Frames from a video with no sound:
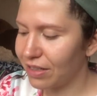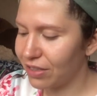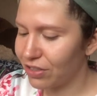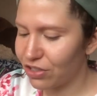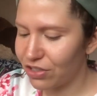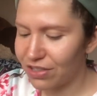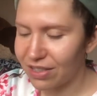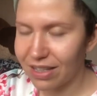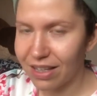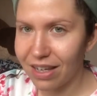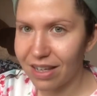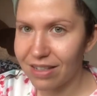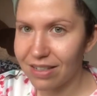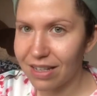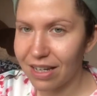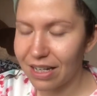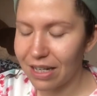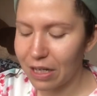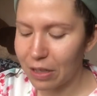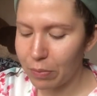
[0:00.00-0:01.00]
Just in case
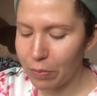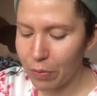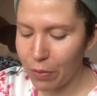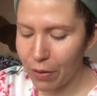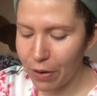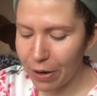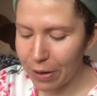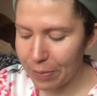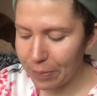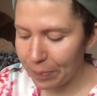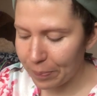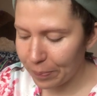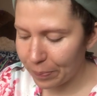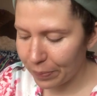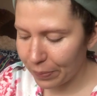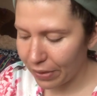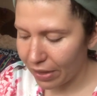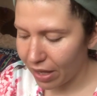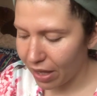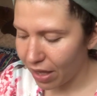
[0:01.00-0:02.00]
I need more.
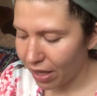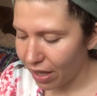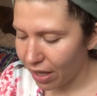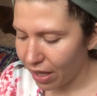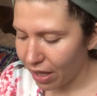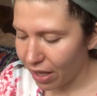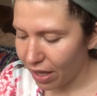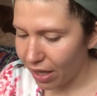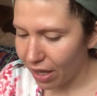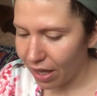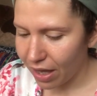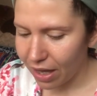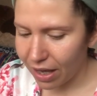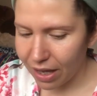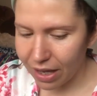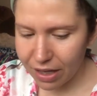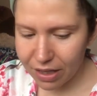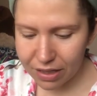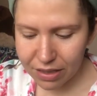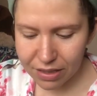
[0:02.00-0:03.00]

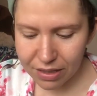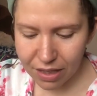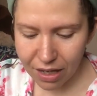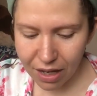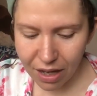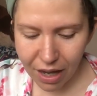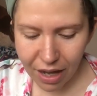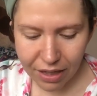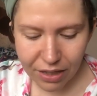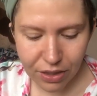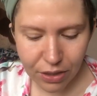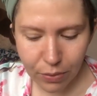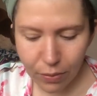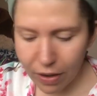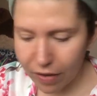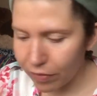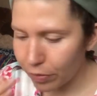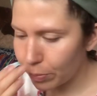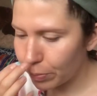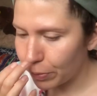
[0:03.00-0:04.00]
And I do
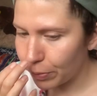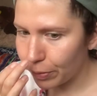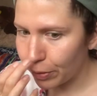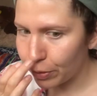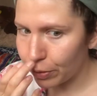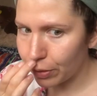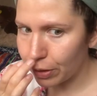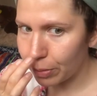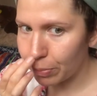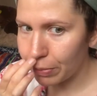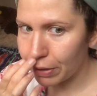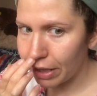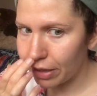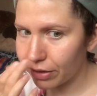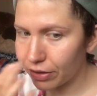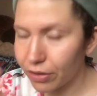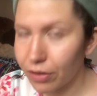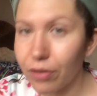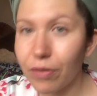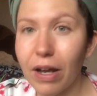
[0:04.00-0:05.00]
have a beauty
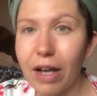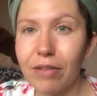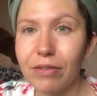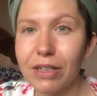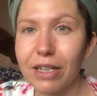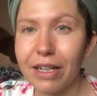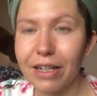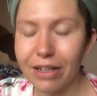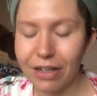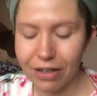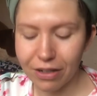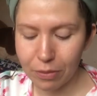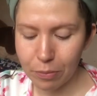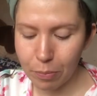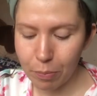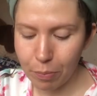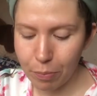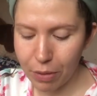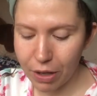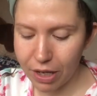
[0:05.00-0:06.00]
blender around here,
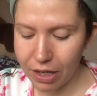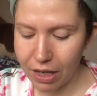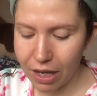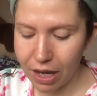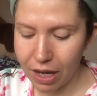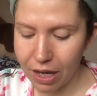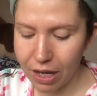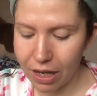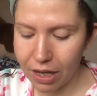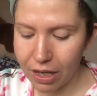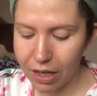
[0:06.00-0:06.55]
but I